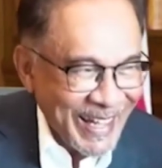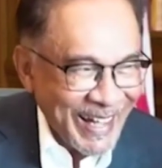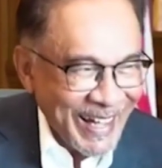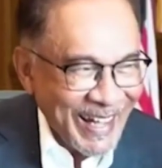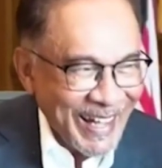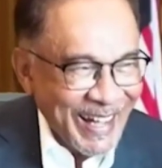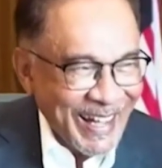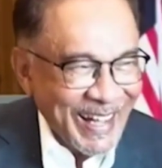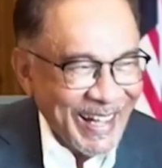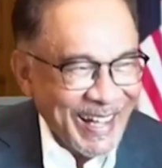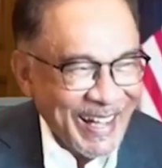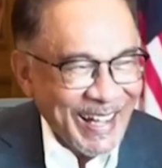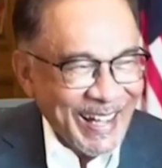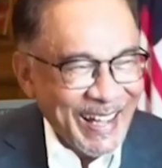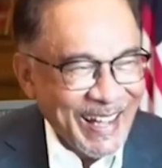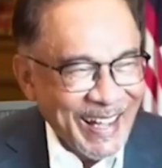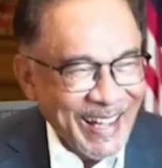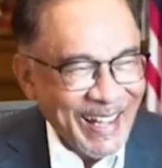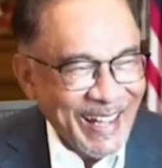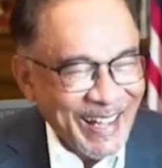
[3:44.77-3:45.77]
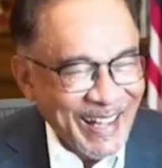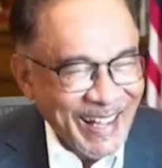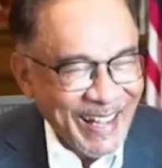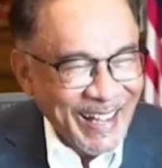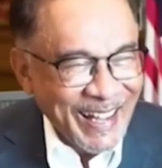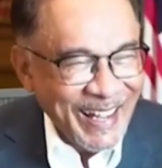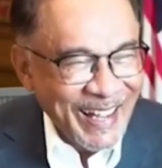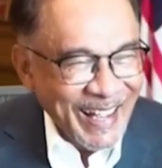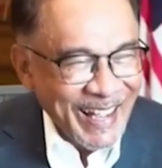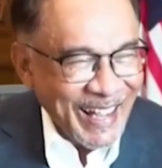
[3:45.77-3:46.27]

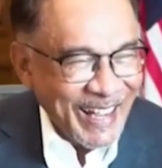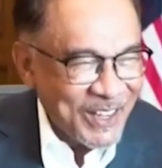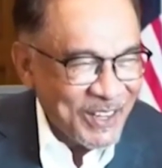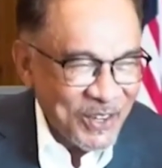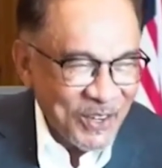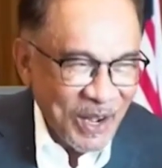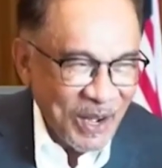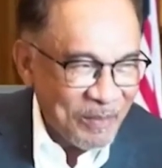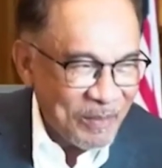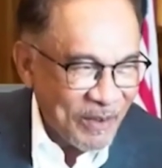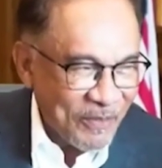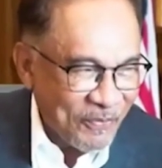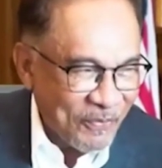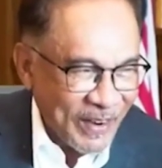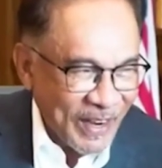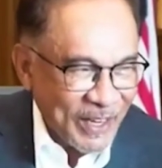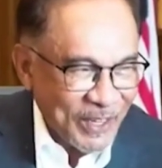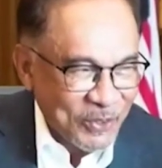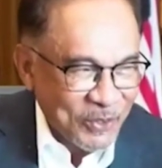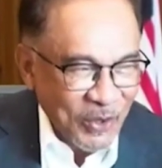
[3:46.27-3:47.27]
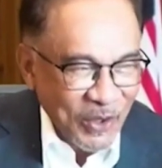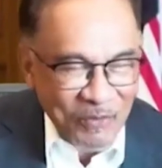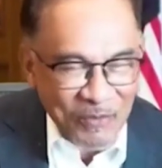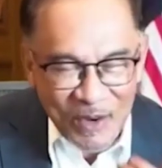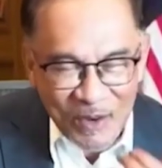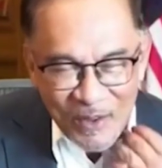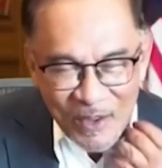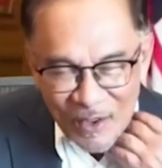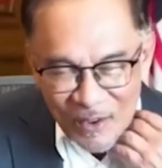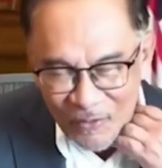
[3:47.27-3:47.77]
And you know, I'm a friend to
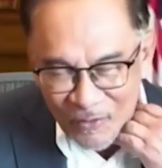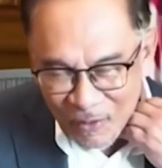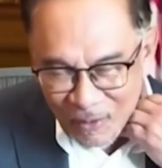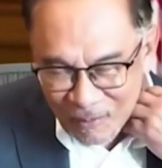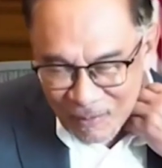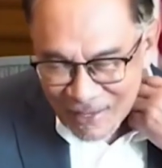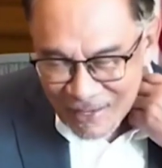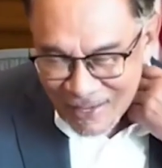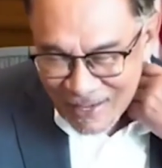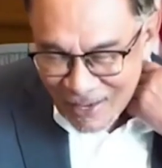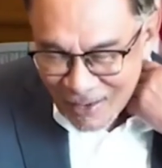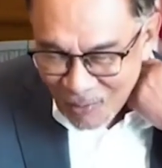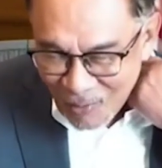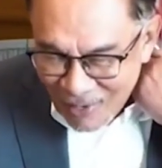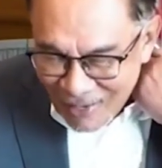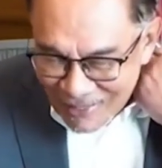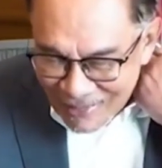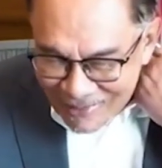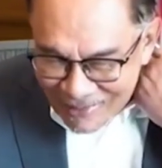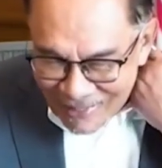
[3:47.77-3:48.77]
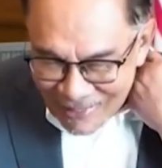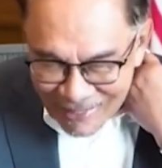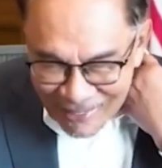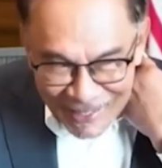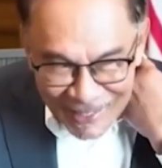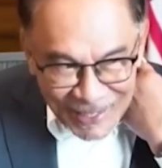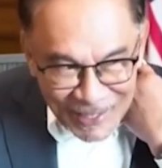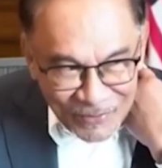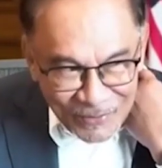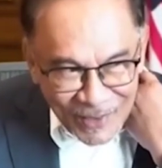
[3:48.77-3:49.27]
every, from Nawaz
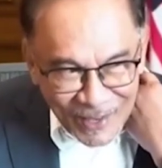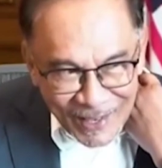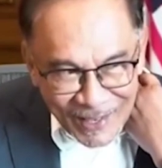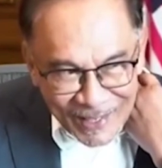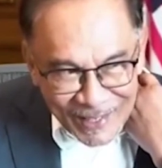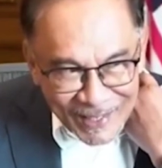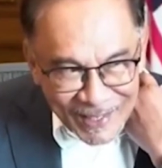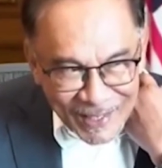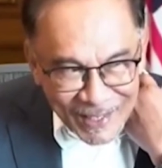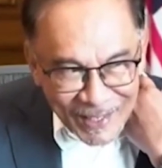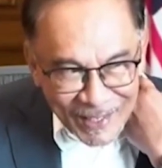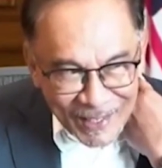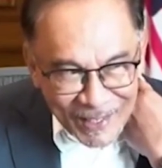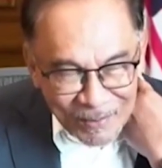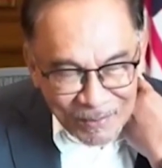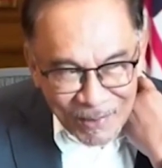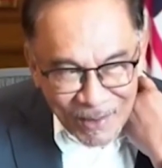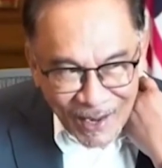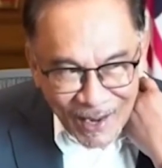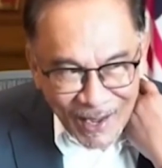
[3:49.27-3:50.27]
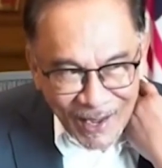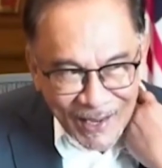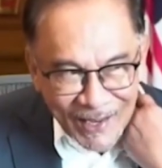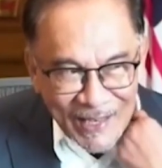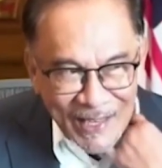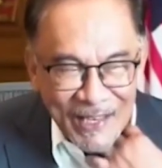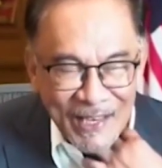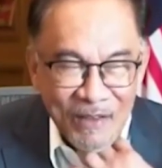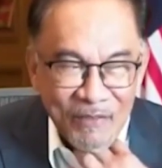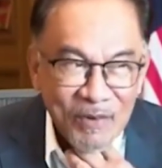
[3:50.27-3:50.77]
Sharif and
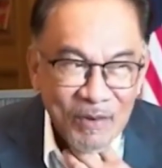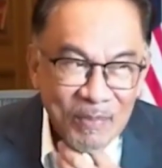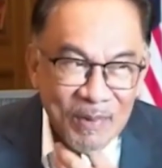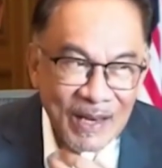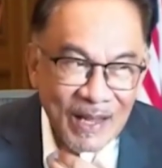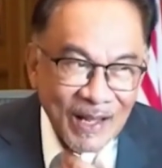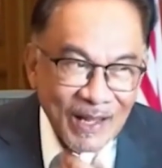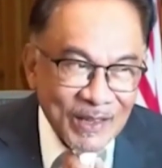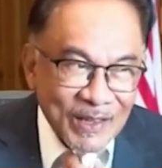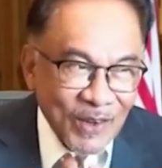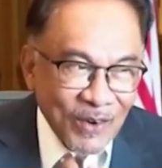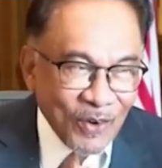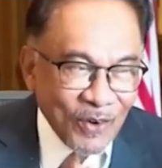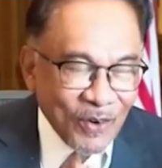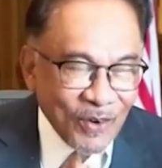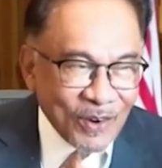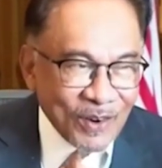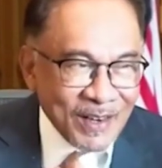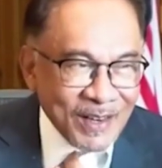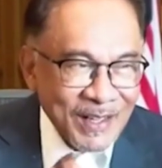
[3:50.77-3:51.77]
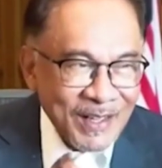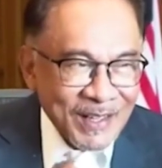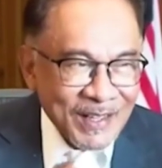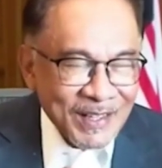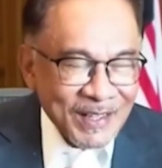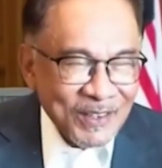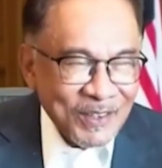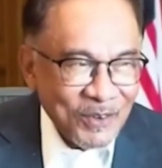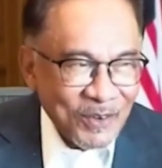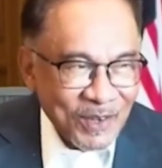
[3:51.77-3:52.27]
Imran and everybody. They all,
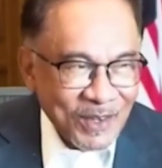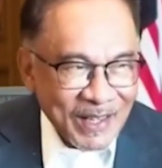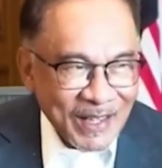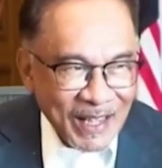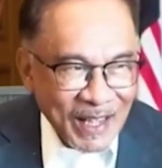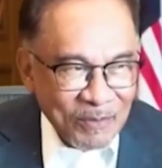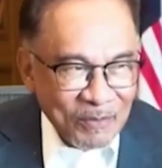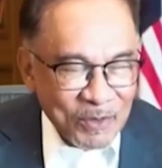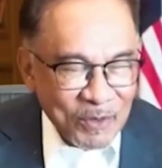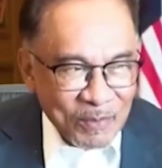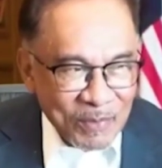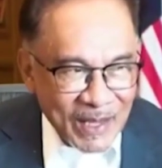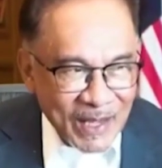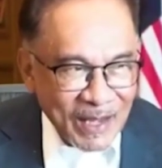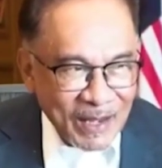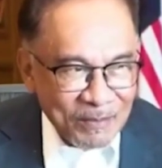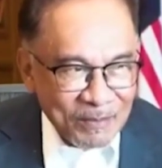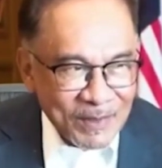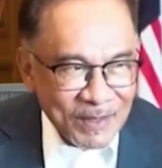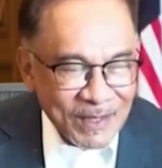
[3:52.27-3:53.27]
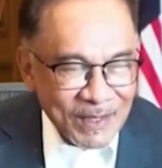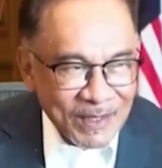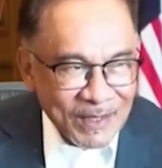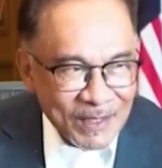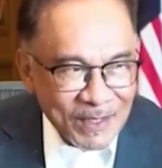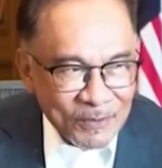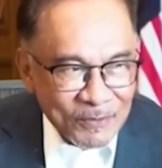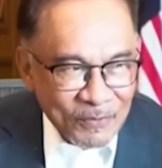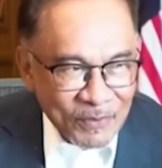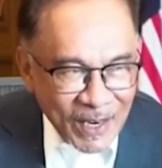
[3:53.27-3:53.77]
you know, come to
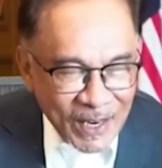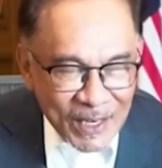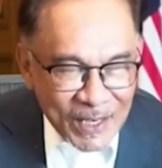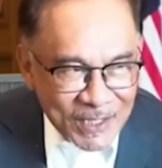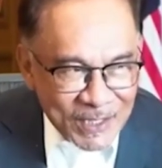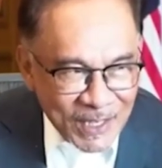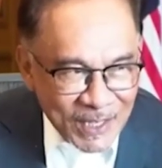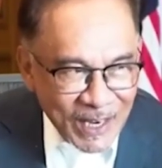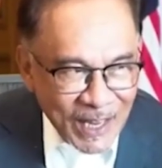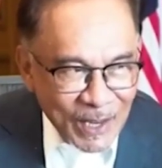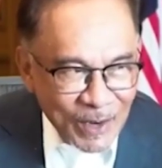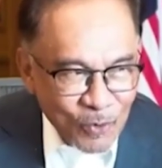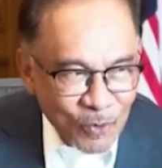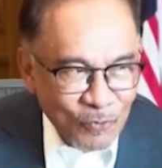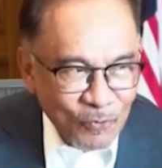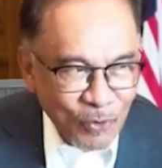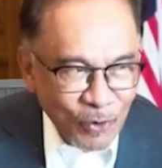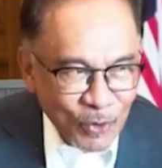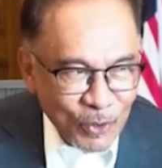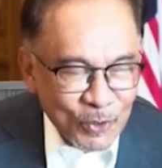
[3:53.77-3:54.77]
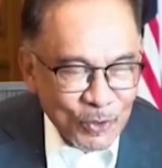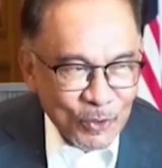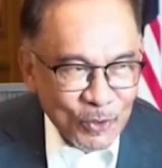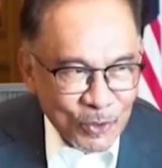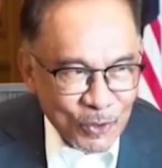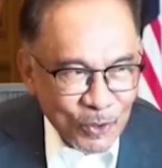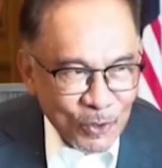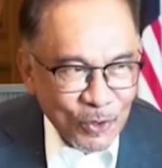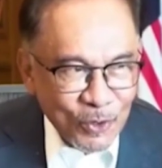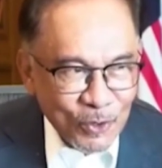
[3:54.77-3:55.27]
become friends. And I look forward to
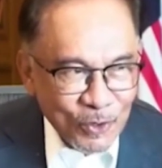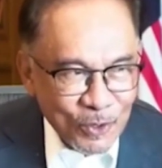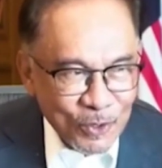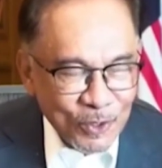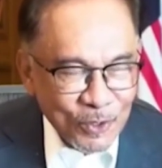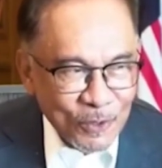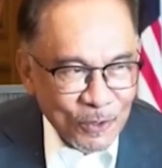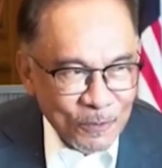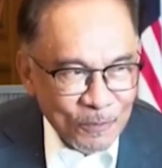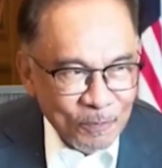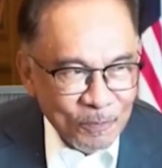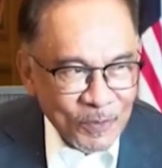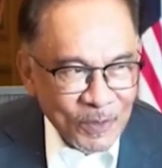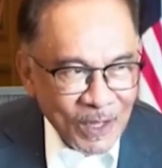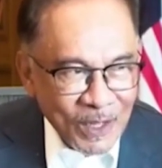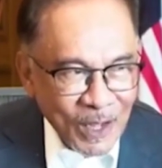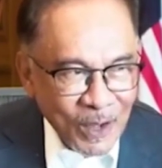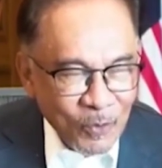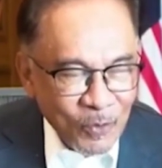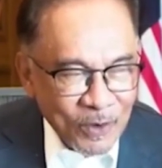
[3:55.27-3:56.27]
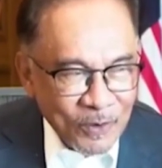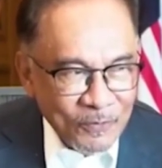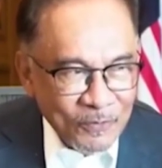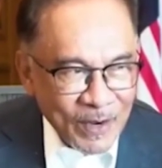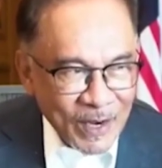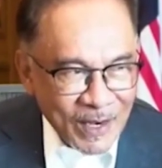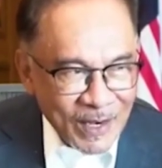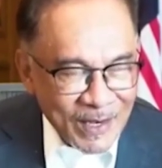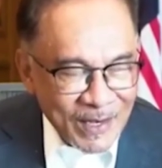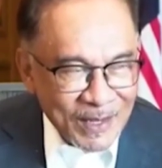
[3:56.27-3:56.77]
your, you know, our
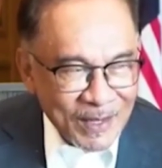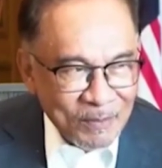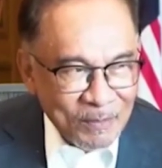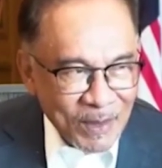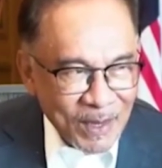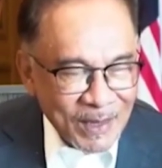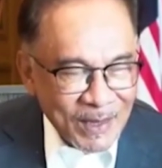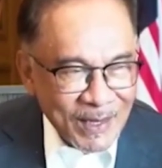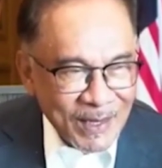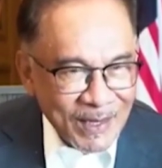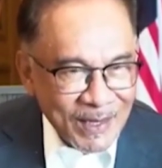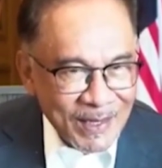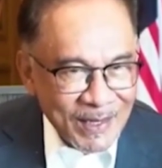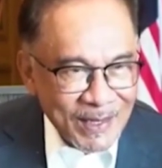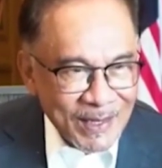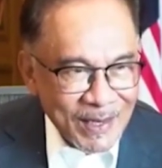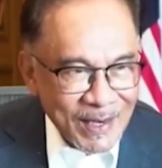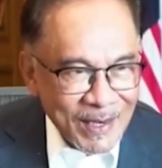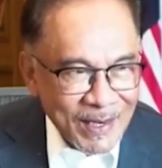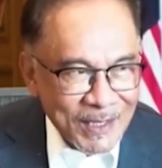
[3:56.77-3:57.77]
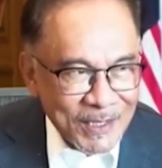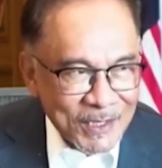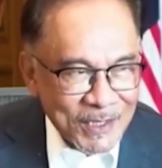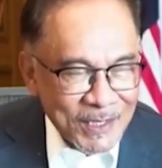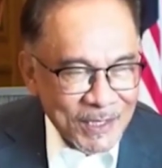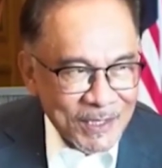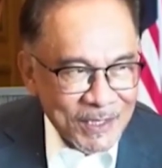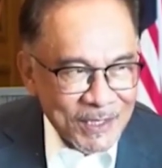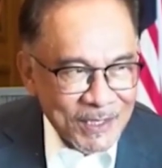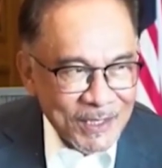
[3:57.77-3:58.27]
friendly, brotherly
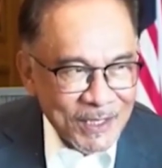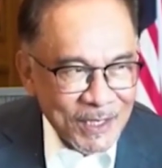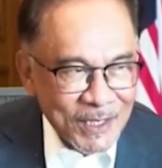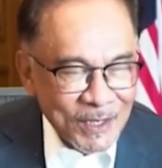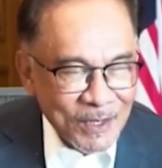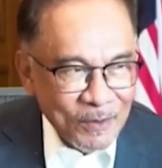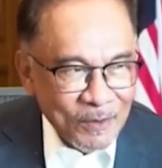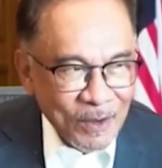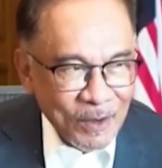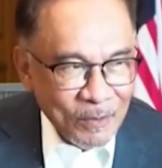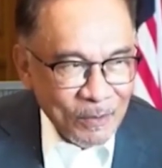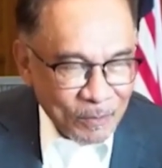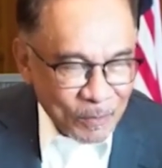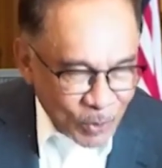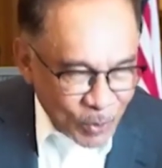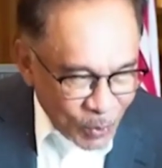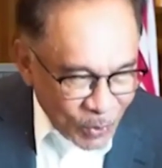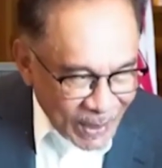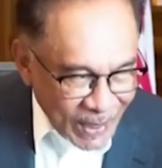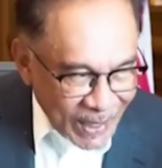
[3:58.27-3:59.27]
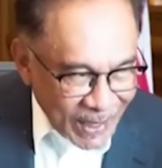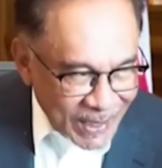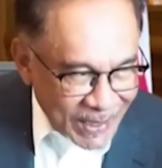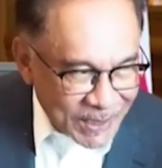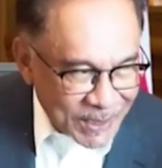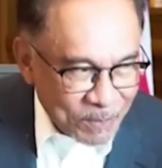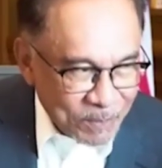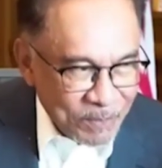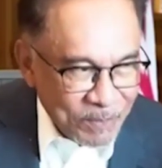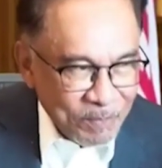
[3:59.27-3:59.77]
relations between us